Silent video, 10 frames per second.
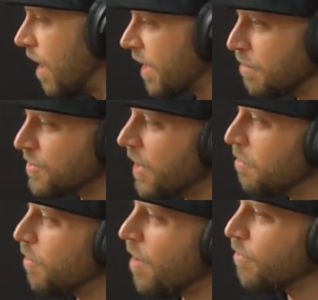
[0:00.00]
I keep saying
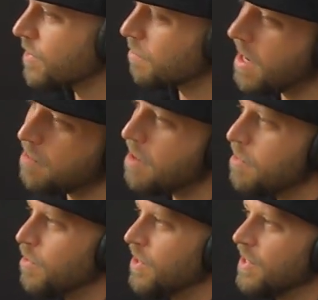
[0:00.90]
to my wife, I was like, man,
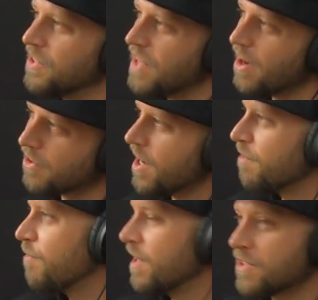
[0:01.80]
maybe we need to
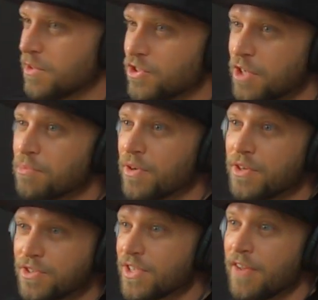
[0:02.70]
downgrade and find something
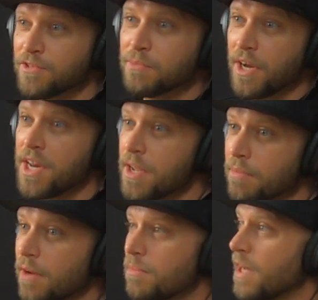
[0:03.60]
cheaper. You save some money
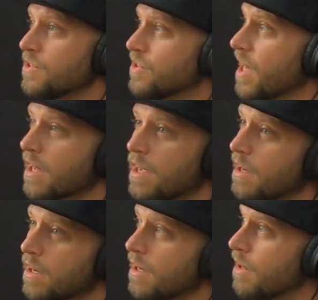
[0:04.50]
and blah, blah, blah. And she's like,
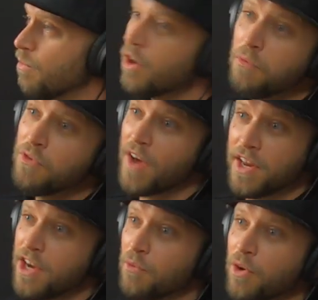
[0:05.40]
we're going to move
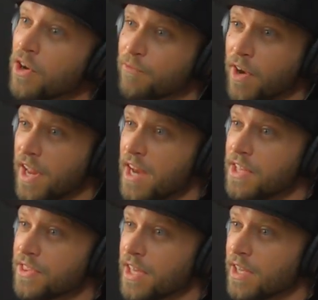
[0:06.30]
out of here and we're not going to find
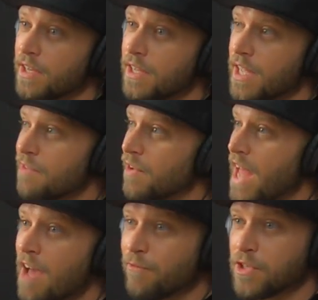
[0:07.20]
anything
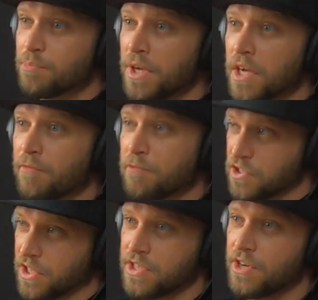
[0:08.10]
even half as big
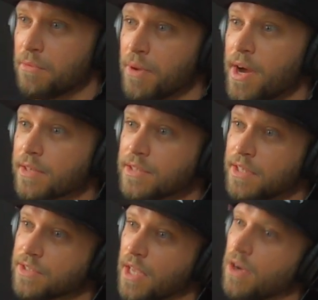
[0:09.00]
for 600 bucks.
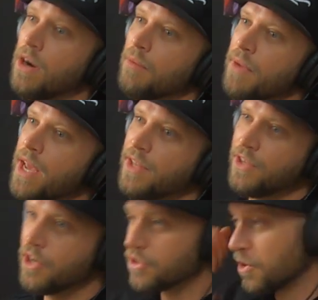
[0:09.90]
And it's like, oh,
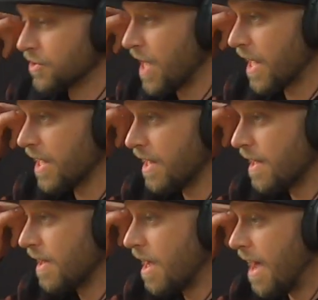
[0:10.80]
man, you know? So it's like,
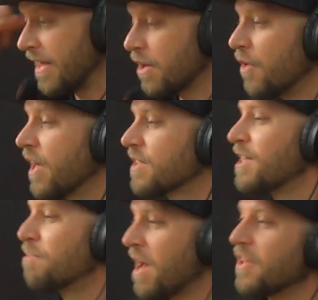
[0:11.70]
I think our next
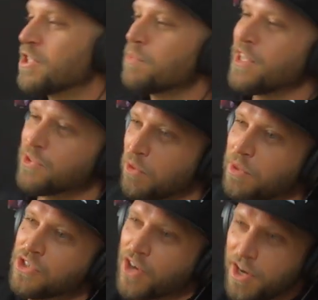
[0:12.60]
step out of this place will
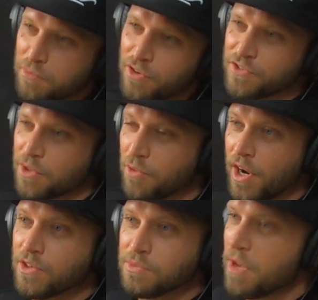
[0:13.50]
be trying to move
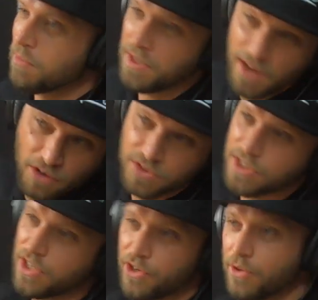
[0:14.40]
somewhere else, maybe
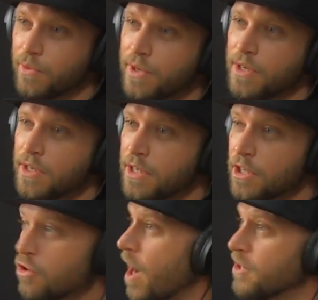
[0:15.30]
Nelson or
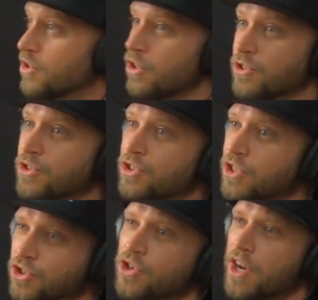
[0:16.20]
Christchurch or
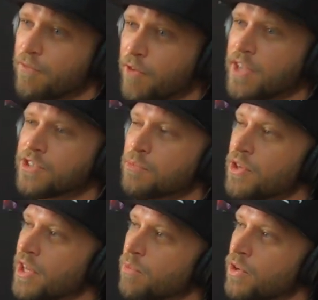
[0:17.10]
just trying to find
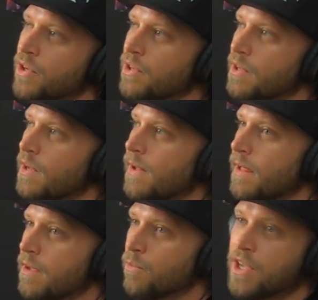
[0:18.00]
somewhere that would
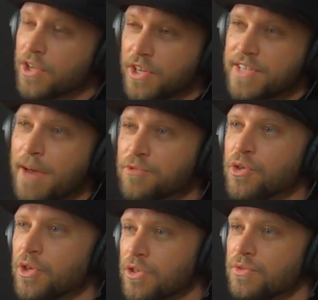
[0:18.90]
we could adapt
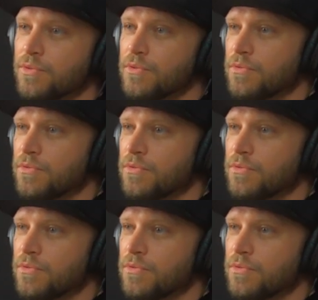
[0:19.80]
to and